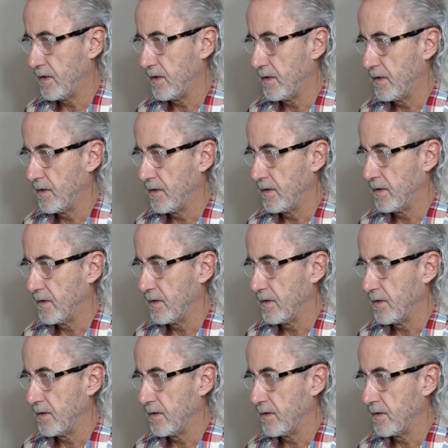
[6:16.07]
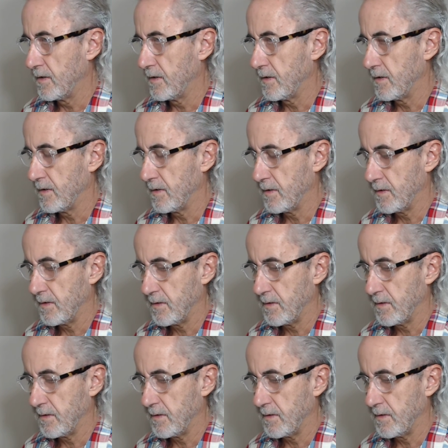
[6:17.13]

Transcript: Nobody speaks.